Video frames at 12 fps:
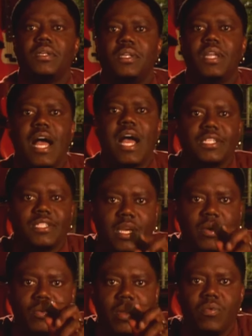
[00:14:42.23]
Now I can say
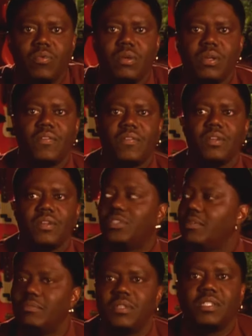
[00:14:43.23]
what I really feel. She
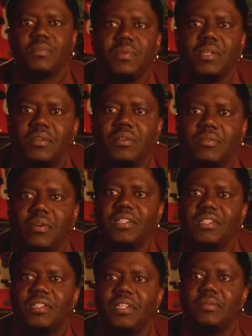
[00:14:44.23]
must be crazy
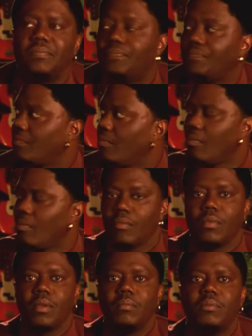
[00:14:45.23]
than...
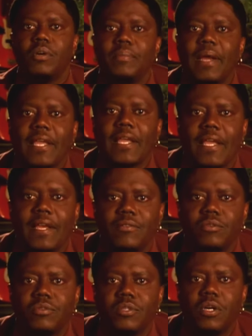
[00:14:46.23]
Freddie Mac ain't have
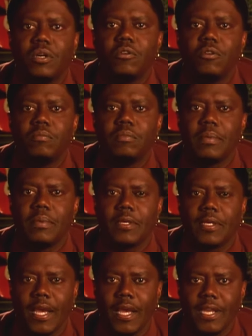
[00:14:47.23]
no doggone baby, you
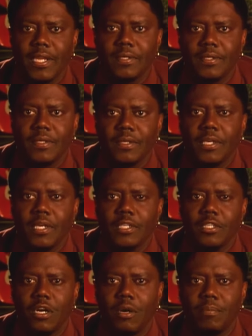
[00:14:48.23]
got it? And
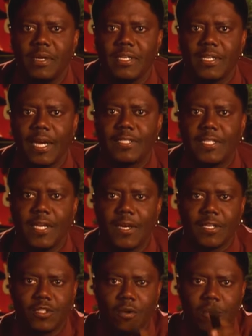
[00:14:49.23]
y'all better not tell.
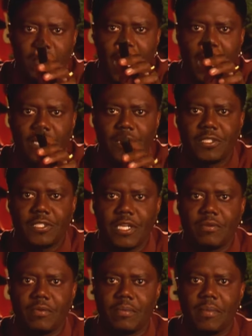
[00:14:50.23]
It's gonna be our little
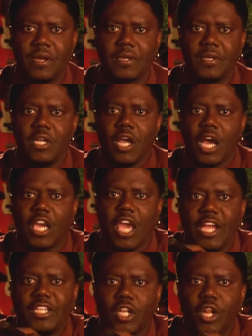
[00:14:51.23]
secret, America.
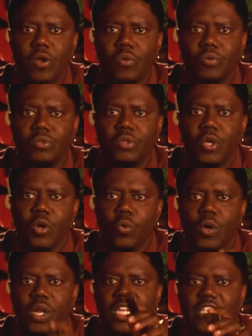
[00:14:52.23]
Case closed.
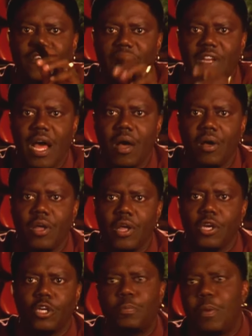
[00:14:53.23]
Well, at least for now,
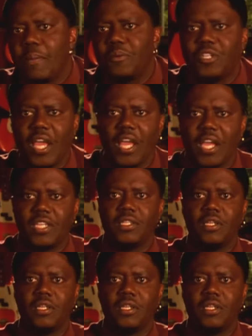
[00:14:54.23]
because people change.